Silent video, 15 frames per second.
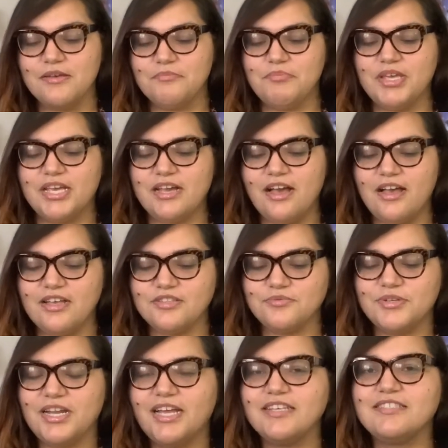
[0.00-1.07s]
because
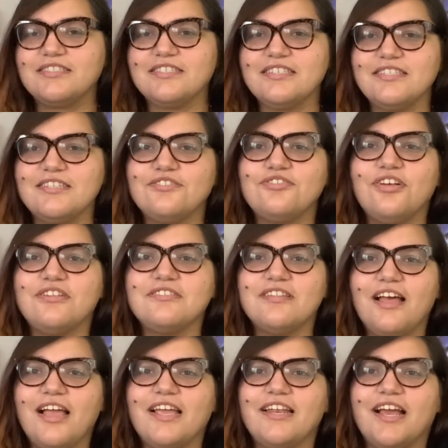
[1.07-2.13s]
when I seen this
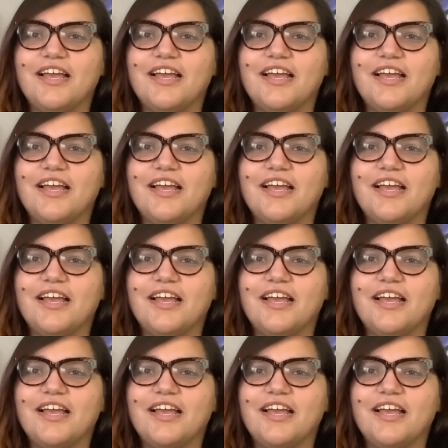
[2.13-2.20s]
online,